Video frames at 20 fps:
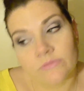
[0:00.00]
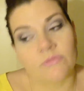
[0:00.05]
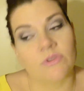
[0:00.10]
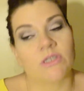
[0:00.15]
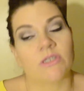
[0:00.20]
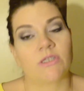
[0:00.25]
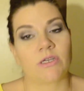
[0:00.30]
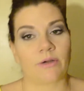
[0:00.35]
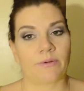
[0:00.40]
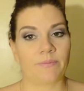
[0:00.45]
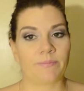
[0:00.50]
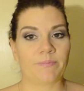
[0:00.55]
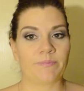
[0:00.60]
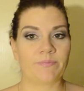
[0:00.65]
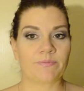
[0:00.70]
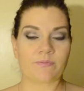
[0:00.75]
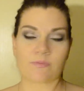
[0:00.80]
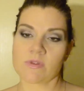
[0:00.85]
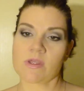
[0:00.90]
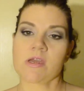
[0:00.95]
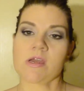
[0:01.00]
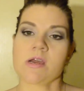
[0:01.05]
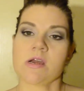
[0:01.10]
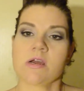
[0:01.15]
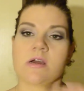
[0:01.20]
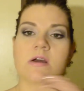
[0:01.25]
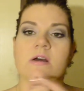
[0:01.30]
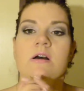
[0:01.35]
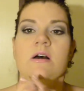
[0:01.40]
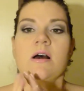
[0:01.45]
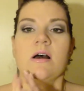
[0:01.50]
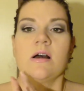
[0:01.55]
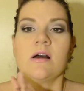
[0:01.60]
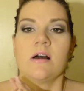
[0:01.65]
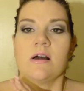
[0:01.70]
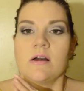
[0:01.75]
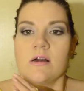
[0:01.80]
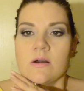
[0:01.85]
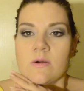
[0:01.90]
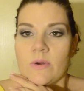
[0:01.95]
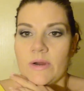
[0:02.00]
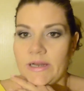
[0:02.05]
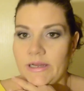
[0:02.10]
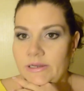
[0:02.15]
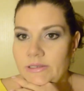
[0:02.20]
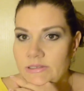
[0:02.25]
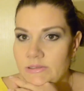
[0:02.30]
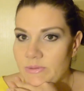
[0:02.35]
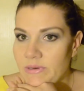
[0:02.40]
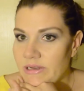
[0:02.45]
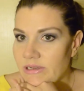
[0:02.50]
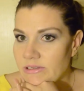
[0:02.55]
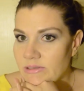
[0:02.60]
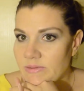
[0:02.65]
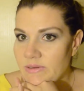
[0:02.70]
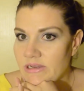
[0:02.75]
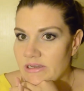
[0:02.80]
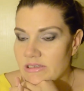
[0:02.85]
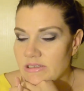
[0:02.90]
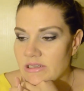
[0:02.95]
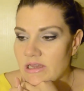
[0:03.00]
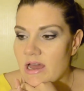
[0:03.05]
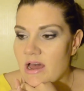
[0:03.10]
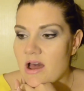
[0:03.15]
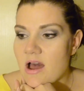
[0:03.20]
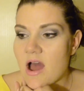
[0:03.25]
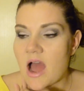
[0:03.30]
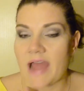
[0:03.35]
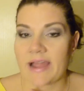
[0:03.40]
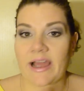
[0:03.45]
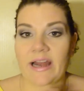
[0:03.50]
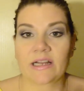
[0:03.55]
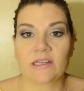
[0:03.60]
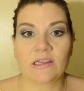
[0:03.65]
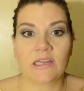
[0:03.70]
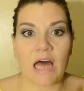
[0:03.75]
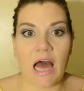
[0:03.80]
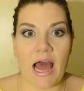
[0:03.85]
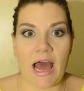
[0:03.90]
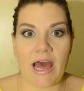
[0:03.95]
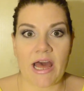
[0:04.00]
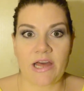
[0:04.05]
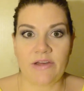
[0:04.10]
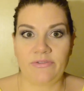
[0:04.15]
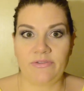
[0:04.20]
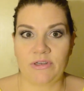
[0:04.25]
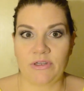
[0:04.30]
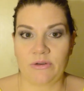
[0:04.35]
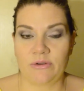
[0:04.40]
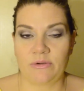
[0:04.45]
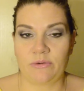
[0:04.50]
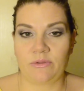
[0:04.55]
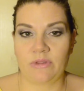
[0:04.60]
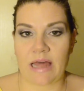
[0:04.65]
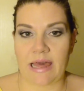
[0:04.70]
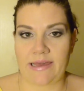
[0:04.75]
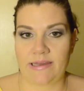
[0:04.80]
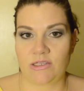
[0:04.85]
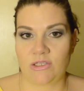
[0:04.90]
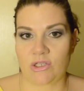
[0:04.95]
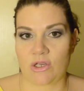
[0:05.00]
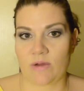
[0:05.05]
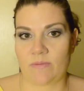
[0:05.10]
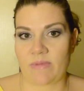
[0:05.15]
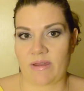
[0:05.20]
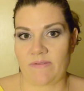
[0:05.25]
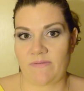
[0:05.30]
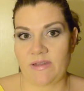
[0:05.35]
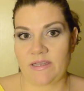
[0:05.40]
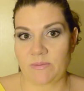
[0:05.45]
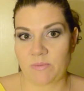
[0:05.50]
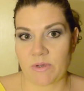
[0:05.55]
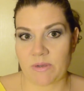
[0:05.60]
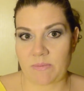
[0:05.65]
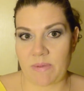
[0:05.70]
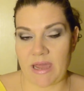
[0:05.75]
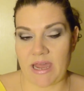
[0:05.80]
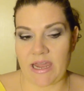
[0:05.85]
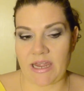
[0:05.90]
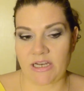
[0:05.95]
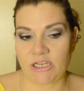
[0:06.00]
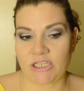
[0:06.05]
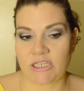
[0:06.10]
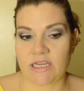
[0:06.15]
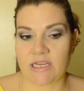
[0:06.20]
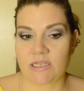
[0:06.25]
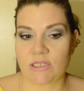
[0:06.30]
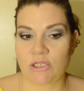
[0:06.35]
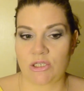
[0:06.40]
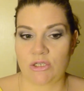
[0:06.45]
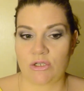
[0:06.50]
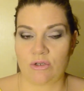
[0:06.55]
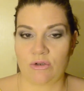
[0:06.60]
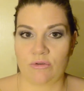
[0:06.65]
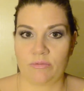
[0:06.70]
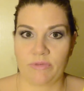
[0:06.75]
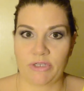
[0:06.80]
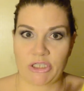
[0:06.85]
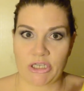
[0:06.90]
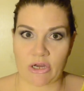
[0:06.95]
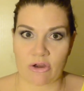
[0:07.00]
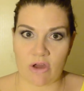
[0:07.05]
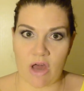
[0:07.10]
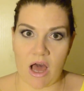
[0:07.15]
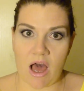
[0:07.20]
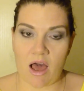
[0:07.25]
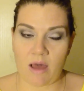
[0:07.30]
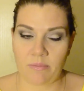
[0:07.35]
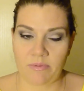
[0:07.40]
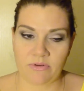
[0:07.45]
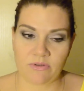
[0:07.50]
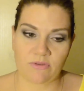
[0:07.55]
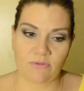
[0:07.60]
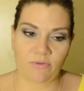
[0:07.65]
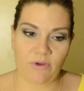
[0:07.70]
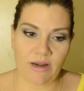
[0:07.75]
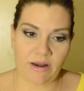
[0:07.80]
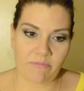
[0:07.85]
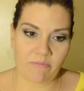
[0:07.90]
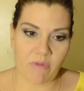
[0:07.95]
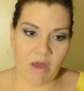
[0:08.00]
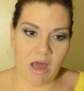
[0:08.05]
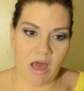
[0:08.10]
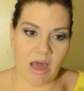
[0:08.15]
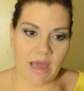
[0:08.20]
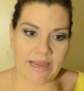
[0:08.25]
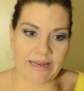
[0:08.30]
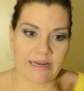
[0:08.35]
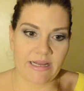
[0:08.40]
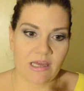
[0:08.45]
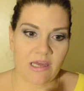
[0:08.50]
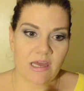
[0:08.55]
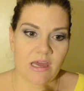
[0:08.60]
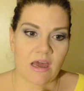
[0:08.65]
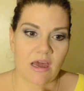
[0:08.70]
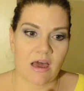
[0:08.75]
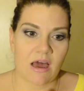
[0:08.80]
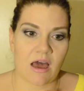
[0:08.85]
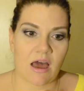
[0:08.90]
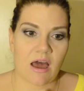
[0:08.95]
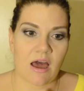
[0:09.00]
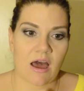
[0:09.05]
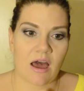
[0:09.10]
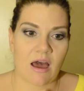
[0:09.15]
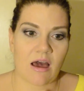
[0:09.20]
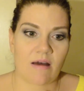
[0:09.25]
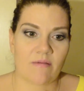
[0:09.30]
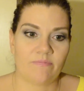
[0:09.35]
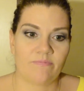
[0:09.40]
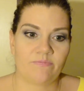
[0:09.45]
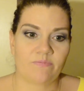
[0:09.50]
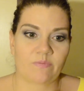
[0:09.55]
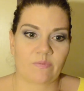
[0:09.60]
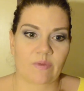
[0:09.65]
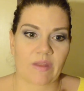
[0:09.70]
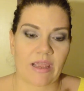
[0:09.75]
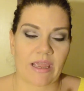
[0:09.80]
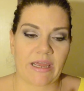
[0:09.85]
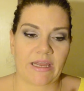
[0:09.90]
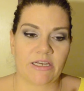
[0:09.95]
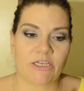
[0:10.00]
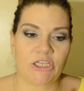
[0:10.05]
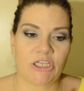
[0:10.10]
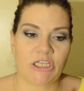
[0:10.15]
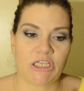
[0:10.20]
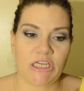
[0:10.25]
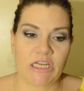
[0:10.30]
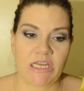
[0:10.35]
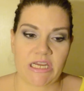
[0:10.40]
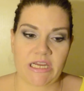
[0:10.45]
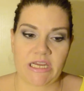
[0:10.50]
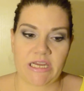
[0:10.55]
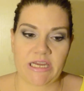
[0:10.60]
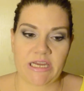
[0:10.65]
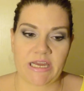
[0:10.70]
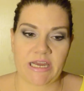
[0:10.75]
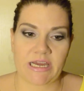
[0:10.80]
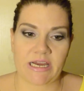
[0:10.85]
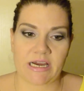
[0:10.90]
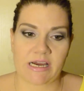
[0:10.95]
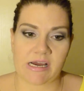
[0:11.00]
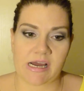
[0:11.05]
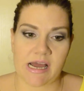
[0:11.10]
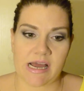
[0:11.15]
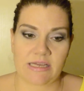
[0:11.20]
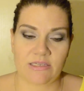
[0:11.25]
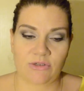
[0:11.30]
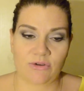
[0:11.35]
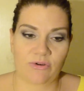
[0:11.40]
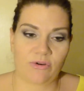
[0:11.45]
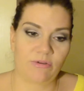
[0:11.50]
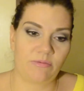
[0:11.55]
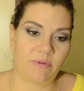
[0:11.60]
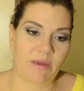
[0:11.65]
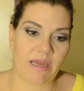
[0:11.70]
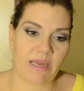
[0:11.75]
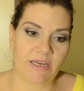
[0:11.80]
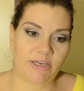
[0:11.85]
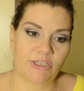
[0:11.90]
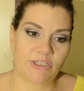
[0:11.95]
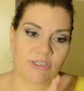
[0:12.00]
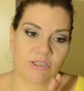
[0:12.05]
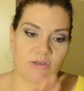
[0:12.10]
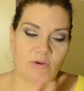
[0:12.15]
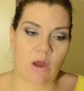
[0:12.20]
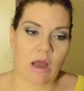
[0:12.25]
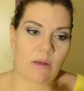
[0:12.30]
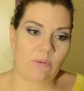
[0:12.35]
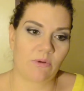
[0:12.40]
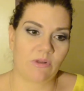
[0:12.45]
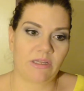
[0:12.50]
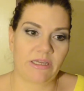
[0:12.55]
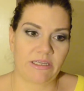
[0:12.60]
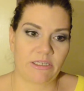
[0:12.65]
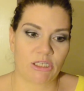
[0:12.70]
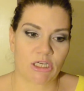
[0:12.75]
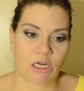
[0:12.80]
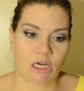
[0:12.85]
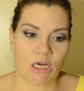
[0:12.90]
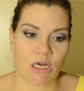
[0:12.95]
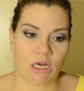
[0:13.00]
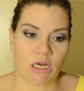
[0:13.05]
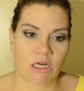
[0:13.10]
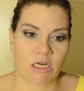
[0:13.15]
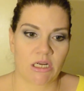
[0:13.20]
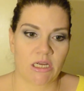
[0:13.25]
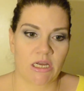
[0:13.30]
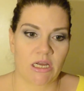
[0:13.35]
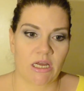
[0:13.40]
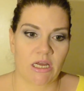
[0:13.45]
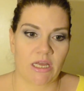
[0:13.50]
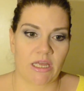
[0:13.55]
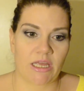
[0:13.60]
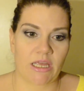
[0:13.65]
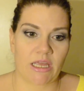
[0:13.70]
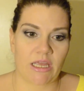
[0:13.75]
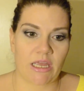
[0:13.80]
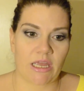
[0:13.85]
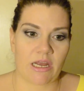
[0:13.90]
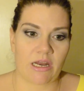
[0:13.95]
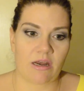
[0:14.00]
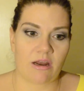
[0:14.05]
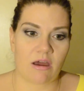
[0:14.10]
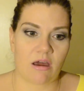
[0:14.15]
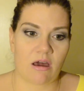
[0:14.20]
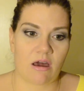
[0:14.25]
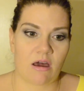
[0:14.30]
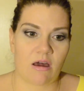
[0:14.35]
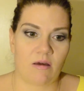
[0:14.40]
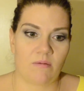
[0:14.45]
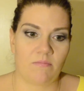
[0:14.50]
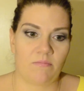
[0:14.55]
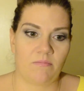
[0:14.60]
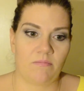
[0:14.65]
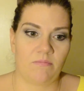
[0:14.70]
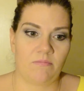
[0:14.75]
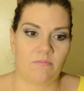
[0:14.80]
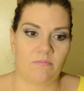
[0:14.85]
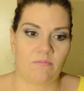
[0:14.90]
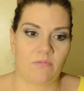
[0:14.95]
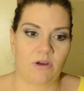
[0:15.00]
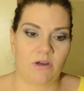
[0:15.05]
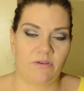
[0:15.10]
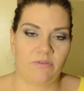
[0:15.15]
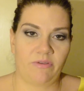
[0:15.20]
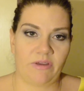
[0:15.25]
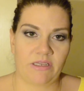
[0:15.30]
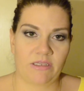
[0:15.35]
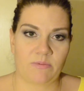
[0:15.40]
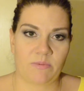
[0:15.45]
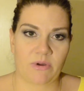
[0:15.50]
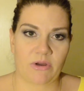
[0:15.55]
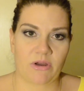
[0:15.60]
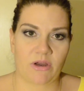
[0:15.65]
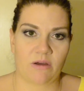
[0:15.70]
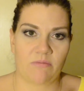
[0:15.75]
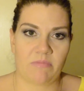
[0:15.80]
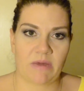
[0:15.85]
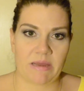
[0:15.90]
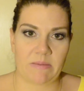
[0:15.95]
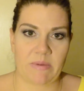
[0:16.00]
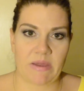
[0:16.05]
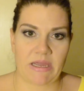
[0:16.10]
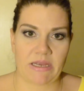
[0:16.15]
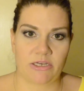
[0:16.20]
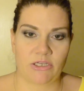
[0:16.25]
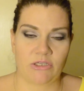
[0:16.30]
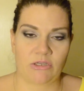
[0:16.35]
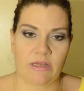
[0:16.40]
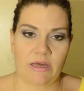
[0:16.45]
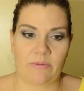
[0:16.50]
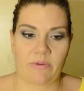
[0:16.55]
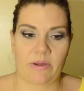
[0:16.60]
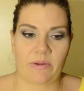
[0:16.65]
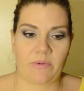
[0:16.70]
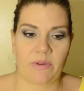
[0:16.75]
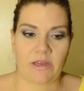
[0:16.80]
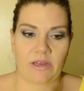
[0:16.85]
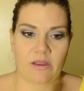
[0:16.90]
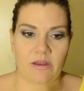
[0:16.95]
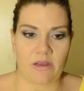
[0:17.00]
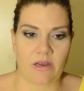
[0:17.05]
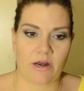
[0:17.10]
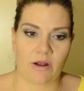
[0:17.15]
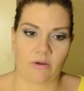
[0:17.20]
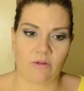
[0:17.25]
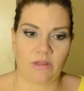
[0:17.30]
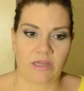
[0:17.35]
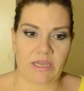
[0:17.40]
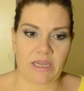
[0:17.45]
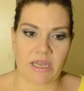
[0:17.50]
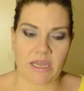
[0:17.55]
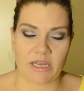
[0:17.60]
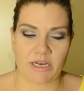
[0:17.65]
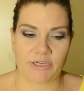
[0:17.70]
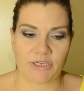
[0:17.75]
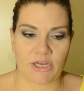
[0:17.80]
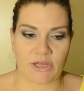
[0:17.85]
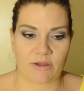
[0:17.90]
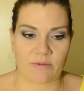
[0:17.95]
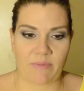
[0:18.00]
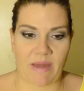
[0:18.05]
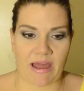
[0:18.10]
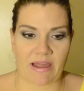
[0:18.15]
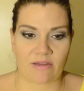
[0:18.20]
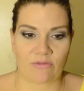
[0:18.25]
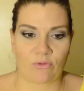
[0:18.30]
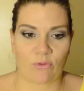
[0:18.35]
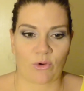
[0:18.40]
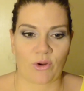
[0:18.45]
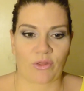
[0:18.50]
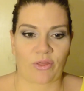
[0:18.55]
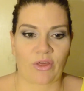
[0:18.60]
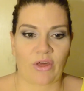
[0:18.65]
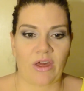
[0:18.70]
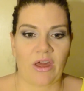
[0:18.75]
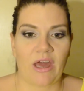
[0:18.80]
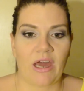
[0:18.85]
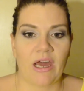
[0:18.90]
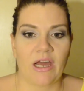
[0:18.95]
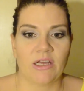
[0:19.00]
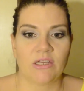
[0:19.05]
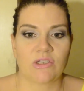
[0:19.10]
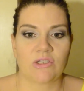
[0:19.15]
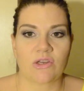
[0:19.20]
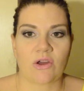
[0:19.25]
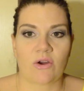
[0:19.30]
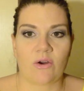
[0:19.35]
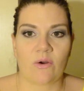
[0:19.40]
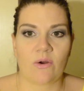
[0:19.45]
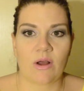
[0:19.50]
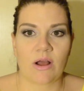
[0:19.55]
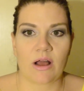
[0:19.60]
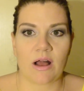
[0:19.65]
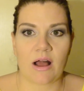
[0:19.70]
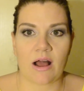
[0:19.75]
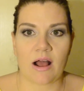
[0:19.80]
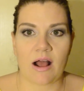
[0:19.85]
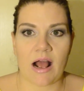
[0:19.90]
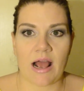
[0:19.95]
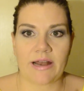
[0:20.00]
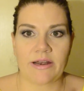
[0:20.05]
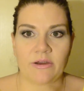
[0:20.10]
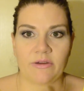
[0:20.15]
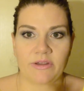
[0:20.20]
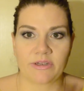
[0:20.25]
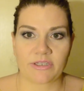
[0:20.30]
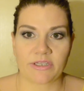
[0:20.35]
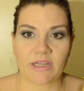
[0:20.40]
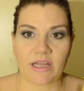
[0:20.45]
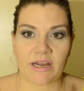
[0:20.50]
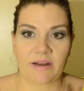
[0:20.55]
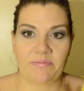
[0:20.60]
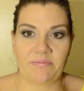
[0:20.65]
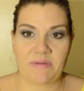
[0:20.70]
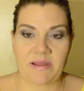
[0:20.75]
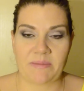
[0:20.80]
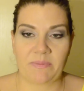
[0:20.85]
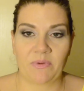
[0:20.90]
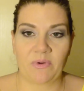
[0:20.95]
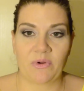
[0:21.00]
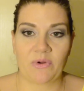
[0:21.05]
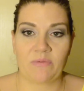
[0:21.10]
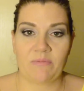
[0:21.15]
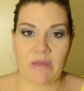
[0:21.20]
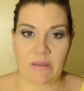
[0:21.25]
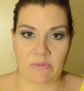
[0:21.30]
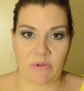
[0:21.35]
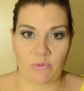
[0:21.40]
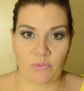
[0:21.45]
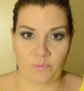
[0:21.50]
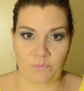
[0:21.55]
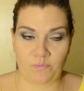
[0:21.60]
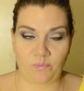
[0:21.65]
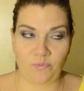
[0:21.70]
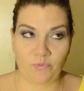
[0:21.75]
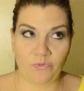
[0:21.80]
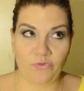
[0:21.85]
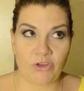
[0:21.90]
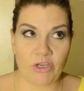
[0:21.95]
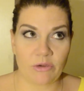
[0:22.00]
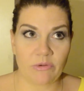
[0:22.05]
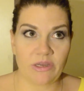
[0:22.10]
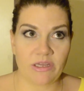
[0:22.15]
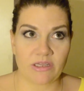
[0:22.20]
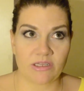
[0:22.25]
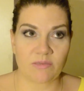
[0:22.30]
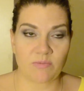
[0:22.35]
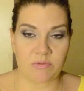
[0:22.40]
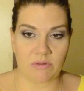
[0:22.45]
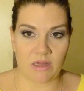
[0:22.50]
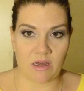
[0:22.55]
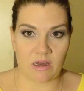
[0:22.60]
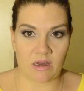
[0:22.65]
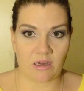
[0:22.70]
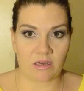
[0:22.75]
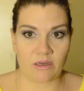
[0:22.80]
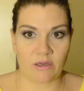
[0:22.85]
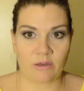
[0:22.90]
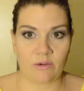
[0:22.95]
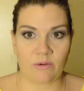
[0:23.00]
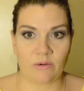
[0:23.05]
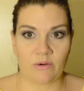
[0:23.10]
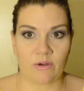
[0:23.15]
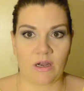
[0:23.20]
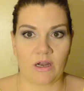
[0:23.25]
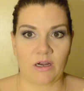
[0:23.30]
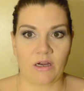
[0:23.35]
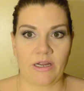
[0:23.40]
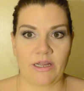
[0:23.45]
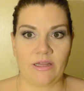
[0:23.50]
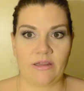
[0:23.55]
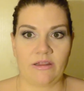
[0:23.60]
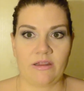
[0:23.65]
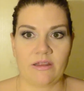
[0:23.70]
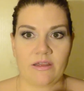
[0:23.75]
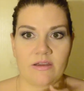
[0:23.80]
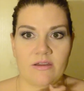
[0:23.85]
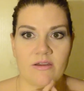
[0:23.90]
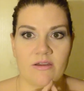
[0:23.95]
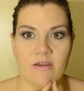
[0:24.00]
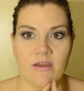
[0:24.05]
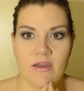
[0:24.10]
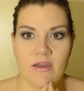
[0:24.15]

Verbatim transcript: So, what else? What else? What else? Uh, I got a lot of new likes on my Facebook page thanks to Michelle Cobb, who's a friend of mine. Um, and she uh, has her own page, and so I will link to her in um, on Facebook on my page, so that way we can, you know, linking each other back and forth. So uh, I know there's a lot of people who may be viewing this blog who are in the